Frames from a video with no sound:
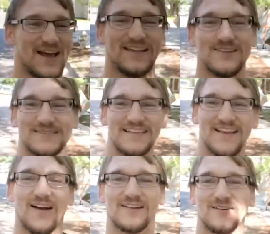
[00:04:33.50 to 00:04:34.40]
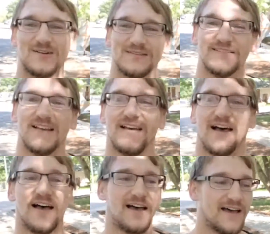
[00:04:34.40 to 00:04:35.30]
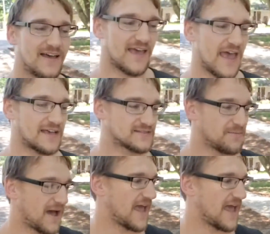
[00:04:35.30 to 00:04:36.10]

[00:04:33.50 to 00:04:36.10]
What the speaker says: use the articles as my